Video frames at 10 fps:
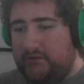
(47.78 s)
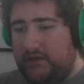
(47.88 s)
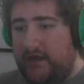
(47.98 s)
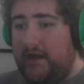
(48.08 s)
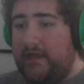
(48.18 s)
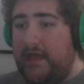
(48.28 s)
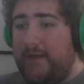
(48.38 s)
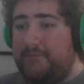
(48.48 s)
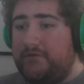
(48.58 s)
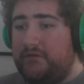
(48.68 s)
I
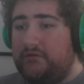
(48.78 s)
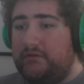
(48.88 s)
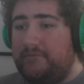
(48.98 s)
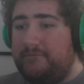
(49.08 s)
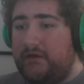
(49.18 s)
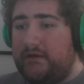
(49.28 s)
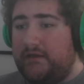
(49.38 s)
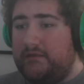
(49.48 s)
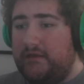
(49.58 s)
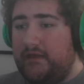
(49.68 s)
absolutely
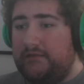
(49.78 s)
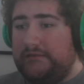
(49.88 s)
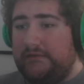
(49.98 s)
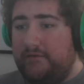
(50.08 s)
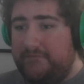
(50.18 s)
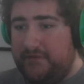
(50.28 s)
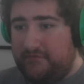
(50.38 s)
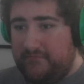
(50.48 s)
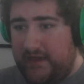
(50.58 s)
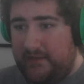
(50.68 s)
fucking love this
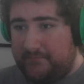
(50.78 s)
map.